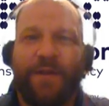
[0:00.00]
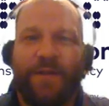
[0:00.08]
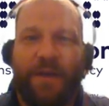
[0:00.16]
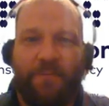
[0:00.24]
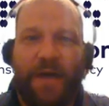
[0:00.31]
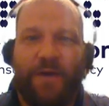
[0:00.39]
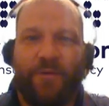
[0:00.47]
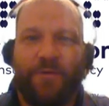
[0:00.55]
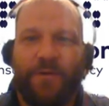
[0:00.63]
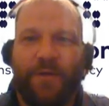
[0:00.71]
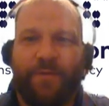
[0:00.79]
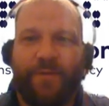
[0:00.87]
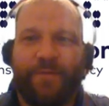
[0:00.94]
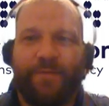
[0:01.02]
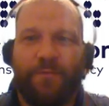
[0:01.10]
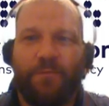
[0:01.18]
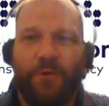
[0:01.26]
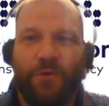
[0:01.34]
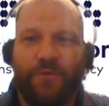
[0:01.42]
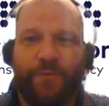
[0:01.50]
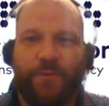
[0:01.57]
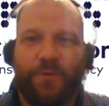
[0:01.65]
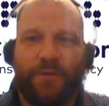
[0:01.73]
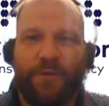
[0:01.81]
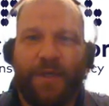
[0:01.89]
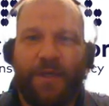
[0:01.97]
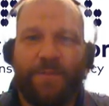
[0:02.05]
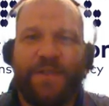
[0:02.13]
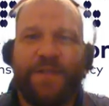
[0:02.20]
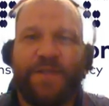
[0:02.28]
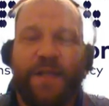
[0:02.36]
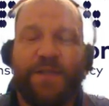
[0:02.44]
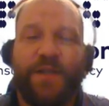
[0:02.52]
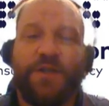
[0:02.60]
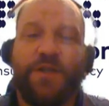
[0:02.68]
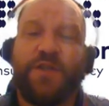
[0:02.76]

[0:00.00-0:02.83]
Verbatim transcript: the amount of multiple claims inside such a